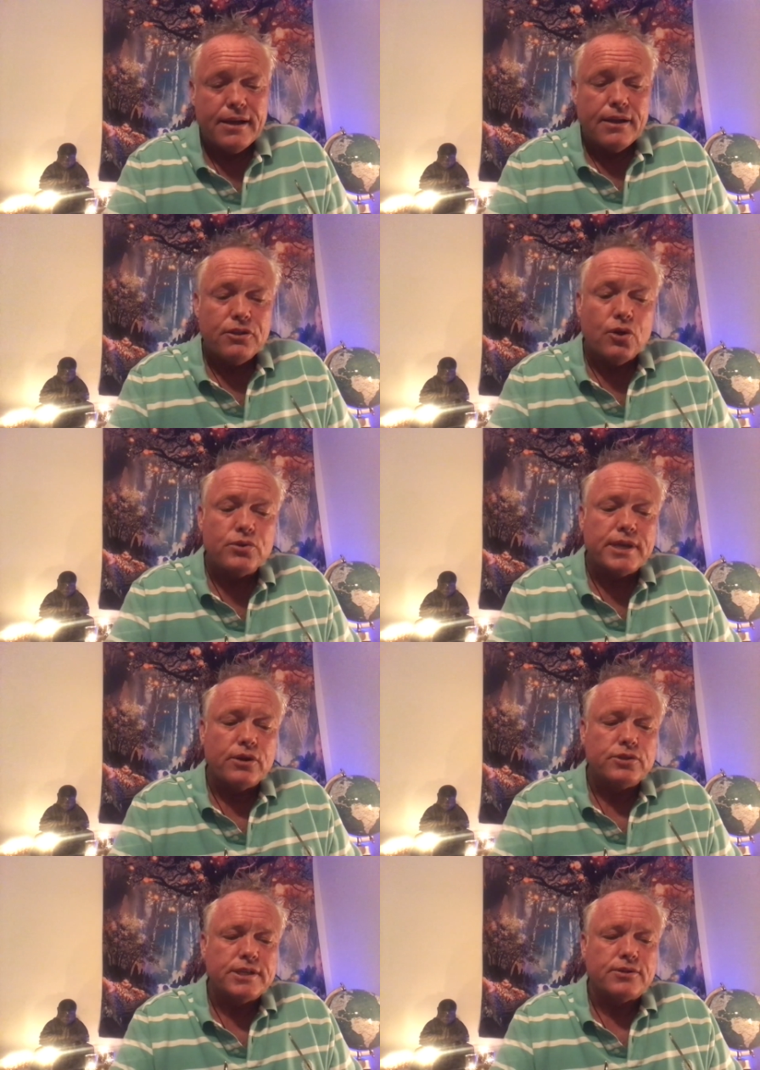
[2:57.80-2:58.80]
those
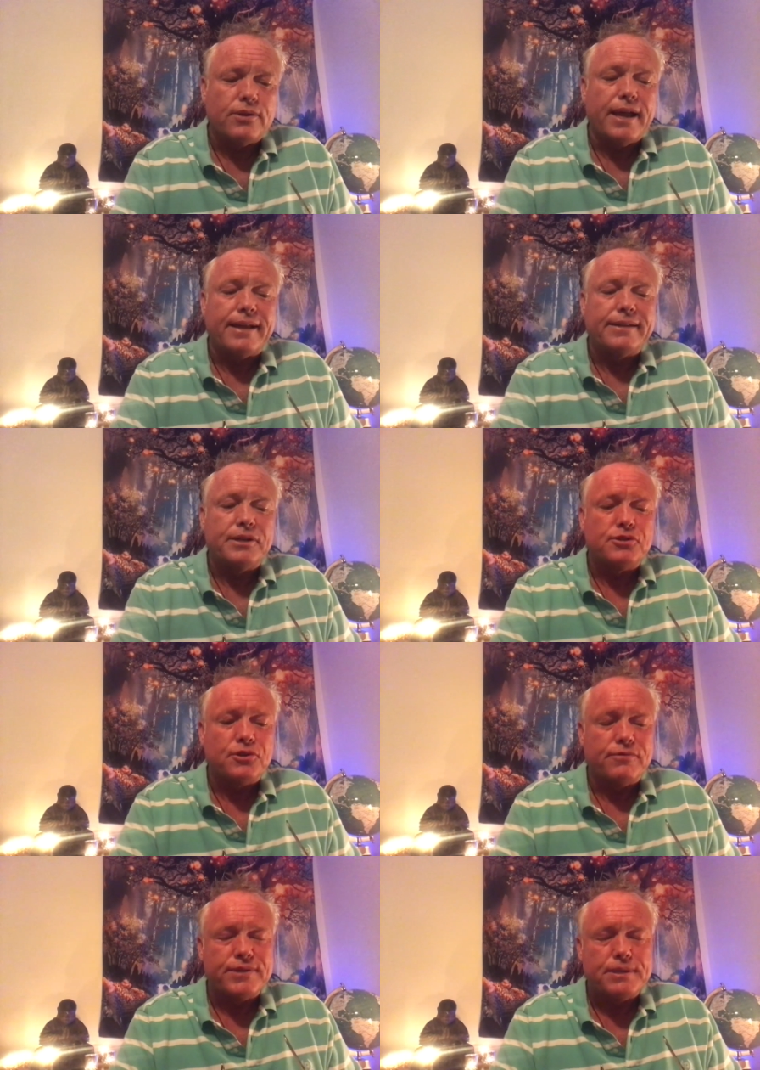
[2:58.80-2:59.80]
energies are likely to
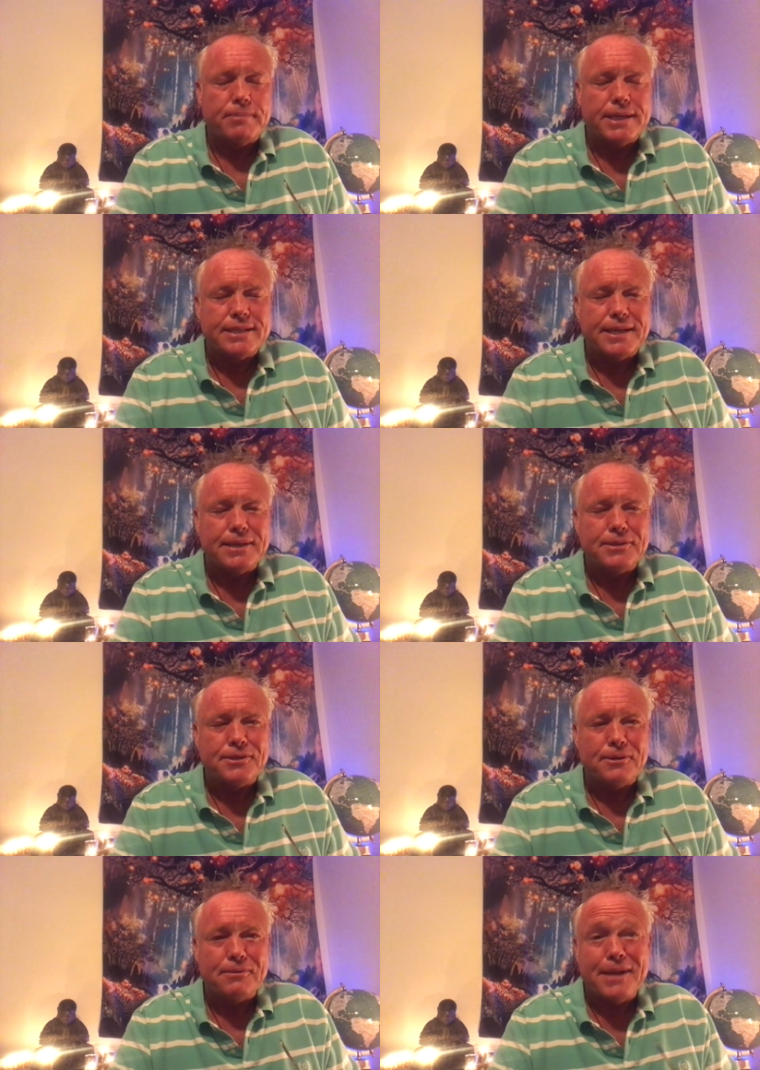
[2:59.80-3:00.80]
surface and be seen.
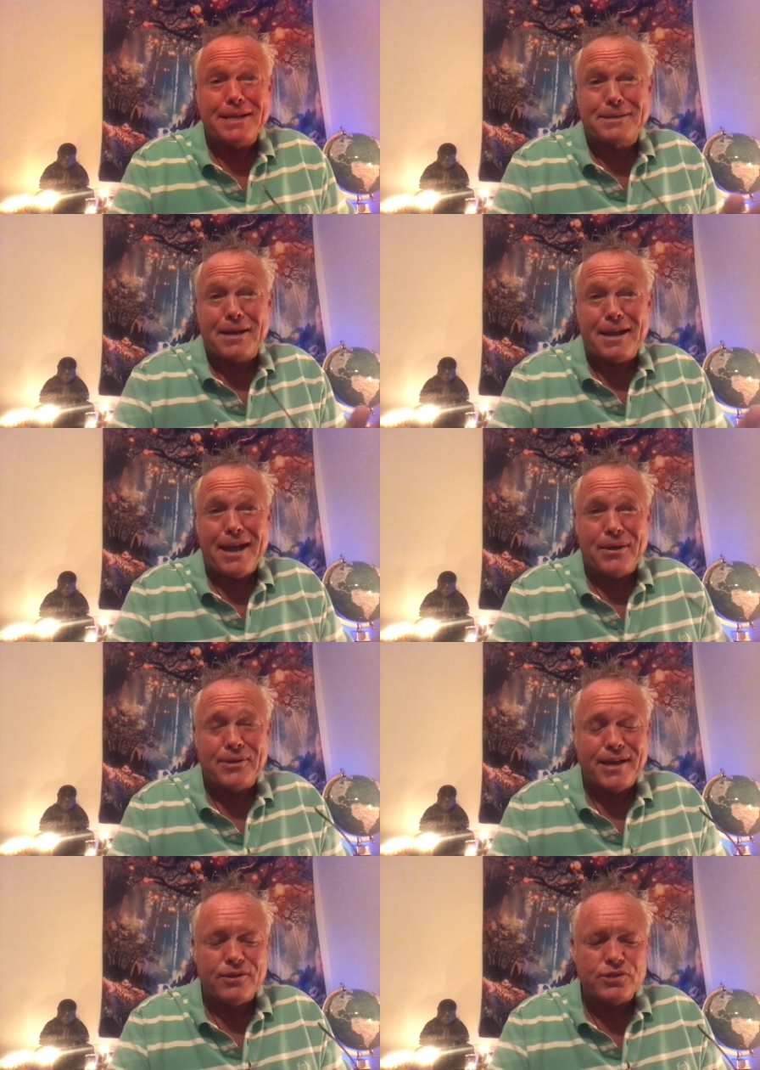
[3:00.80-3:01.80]
So that's kind of how
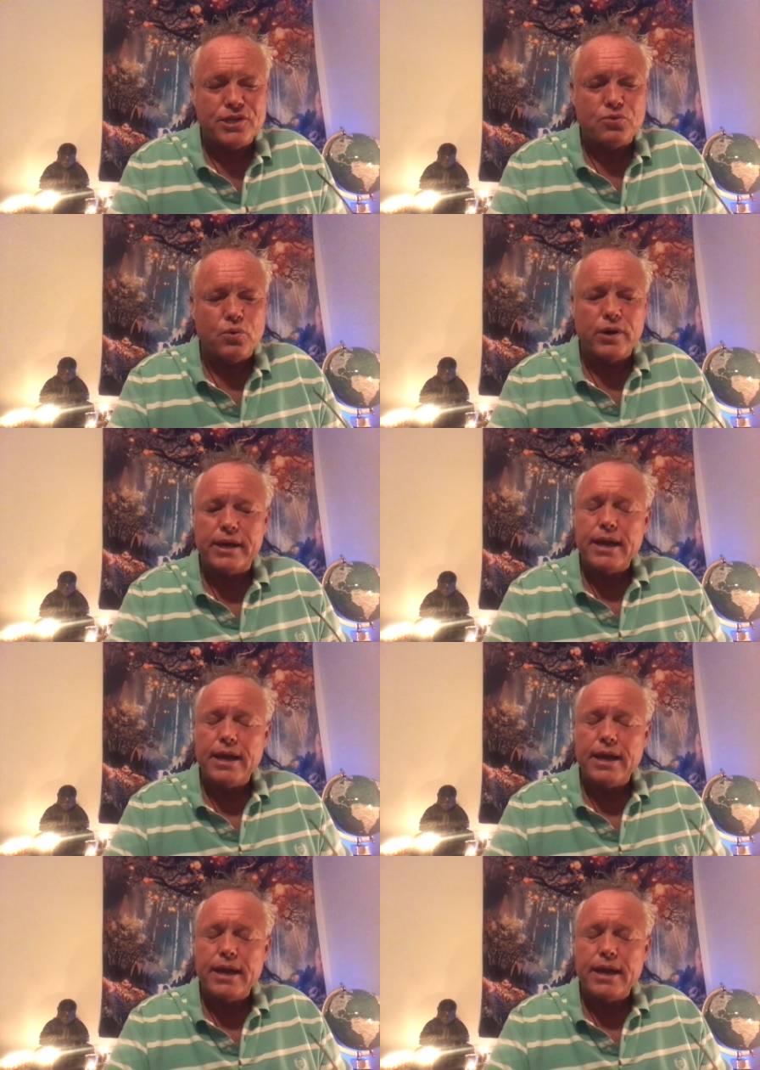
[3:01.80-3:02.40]
the energies work.